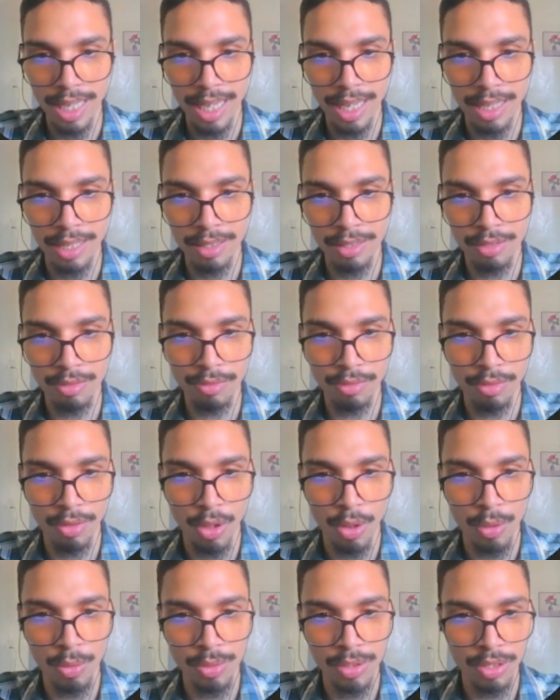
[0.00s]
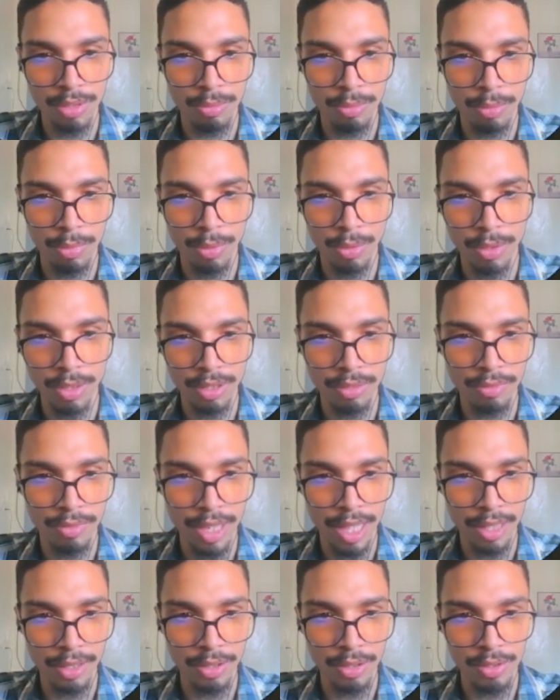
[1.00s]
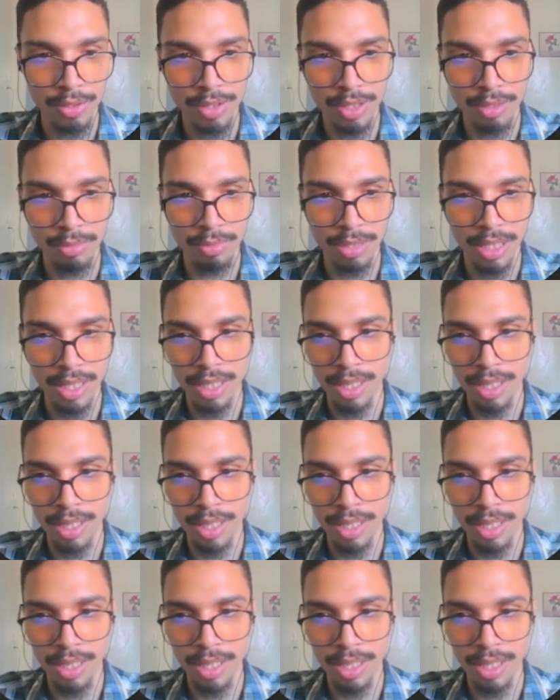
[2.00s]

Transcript: int, float, and boolean values can be